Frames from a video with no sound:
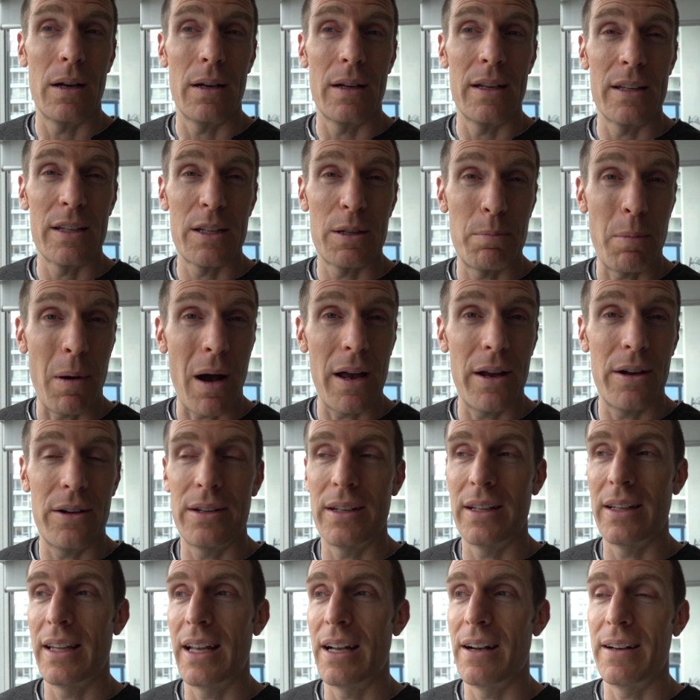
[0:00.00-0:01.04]

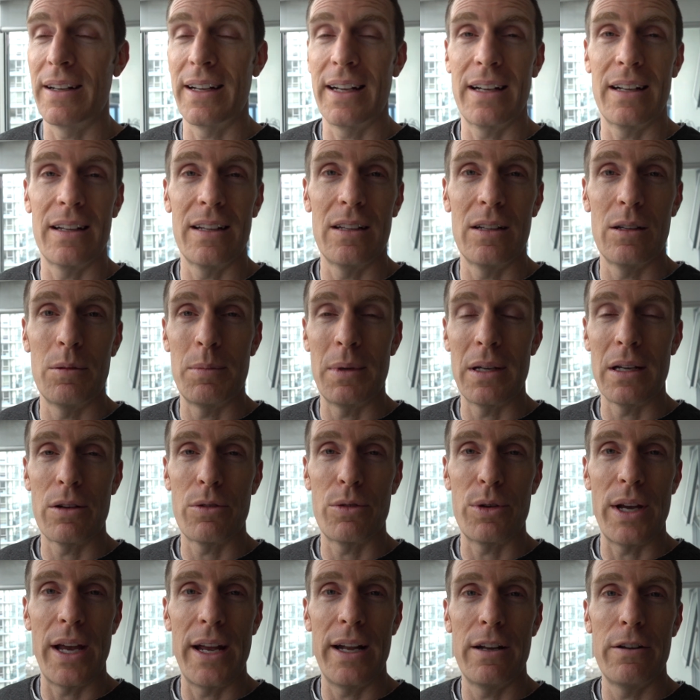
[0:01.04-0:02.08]
inspired in there and get a little bit
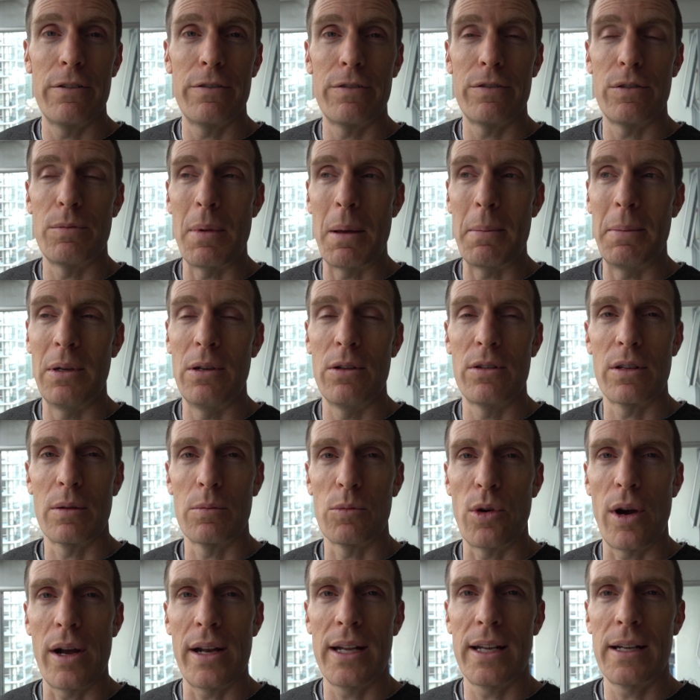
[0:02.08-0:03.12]
creative, maybe do some
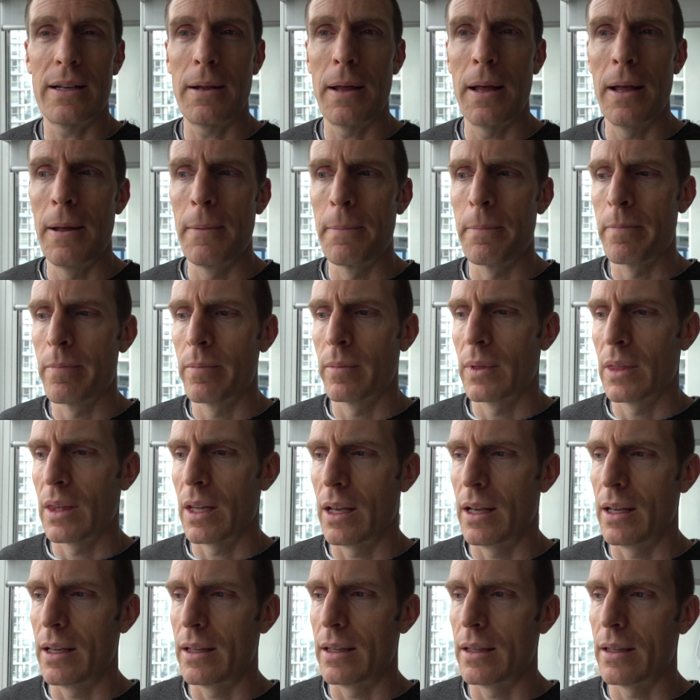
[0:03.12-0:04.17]
writing.
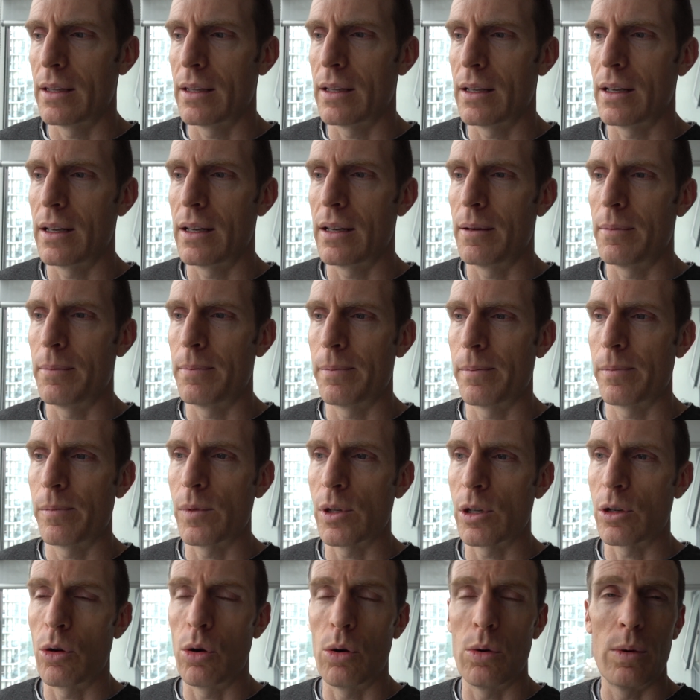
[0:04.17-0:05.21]
And
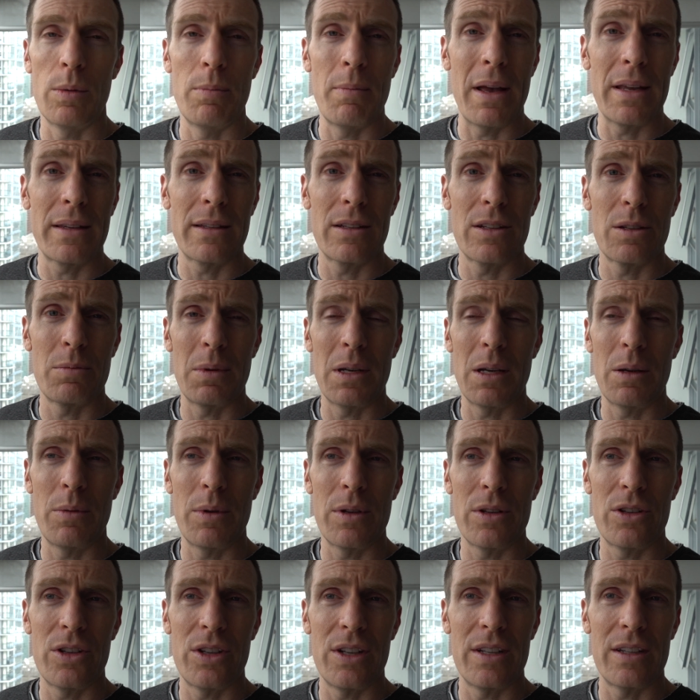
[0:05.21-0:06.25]
Nicole will message me
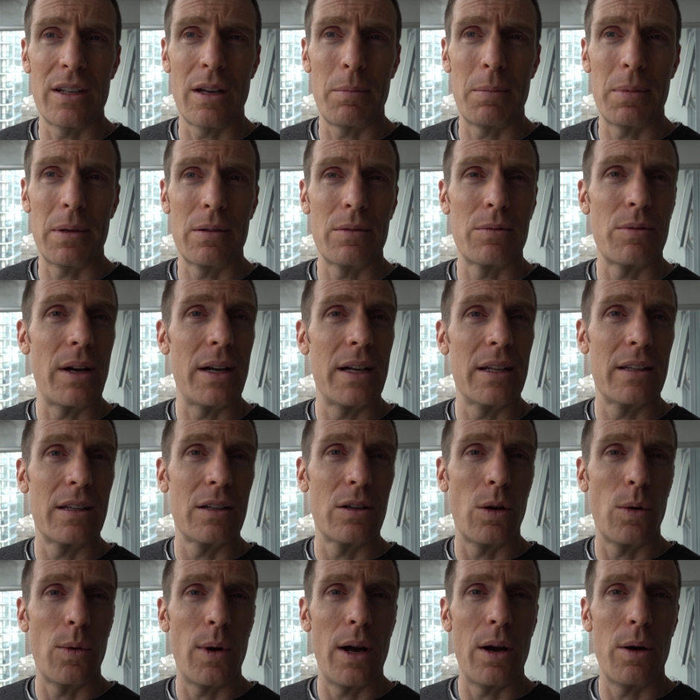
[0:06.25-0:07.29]
when she's up and ready to
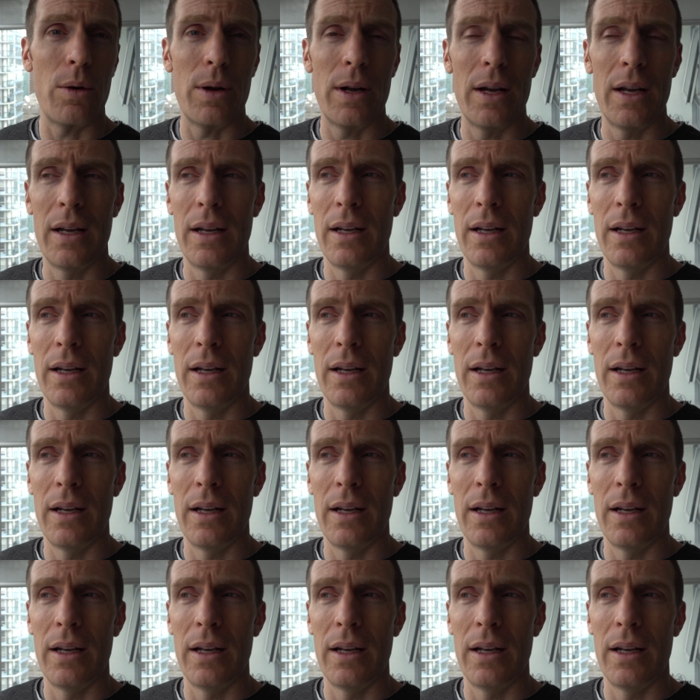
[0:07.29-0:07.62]
go out.